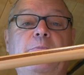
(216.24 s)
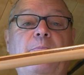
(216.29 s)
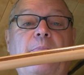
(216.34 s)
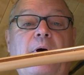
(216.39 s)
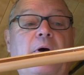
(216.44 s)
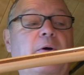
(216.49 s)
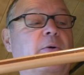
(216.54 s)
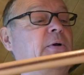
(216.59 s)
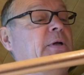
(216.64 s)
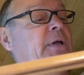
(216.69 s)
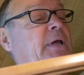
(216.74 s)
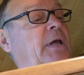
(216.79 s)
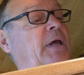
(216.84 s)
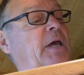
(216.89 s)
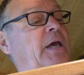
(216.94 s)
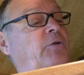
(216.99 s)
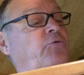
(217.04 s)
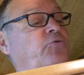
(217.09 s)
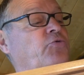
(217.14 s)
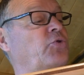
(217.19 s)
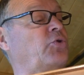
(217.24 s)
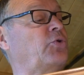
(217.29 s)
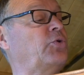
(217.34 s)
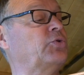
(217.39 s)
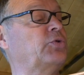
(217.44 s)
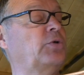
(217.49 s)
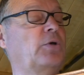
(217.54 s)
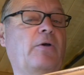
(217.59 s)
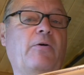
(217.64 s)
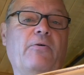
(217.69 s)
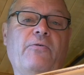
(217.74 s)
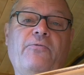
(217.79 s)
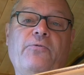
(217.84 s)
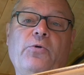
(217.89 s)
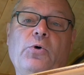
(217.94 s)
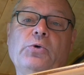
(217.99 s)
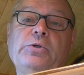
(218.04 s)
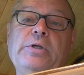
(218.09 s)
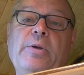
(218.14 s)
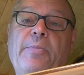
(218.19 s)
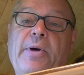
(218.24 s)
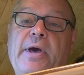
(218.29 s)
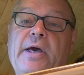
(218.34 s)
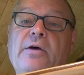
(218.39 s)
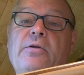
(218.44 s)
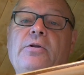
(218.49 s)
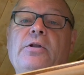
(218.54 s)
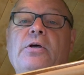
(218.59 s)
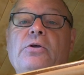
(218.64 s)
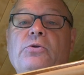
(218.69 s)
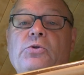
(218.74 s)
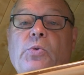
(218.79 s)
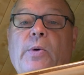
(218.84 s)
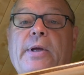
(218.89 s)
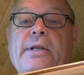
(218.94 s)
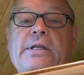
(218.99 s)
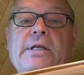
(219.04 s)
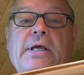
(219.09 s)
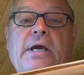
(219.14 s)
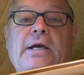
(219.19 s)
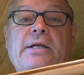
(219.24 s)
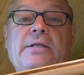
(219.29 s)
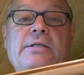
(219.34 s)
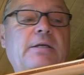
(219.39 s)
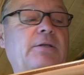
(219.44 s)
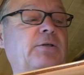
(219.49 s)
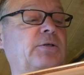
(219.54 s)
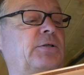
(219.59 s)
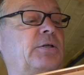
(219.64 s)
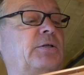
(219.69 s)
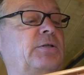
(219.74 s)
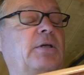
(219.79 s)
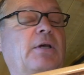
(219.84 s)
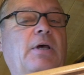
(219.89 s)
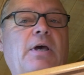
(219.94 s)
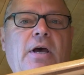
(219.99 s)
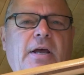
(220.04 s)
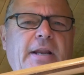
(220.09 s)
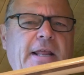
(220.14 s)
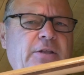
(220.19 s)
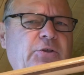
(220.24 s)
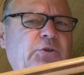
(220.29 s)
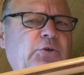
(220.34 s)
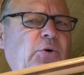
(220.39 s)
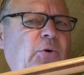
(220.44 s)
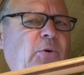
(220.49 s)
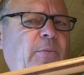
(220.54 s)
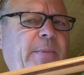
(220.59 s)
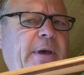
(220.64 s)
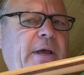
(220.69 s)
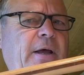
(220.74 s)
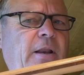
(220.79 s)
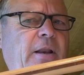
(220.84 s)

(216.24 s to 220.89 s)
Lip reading: bow. It draws 40 pound at 28 inches, and it taught me a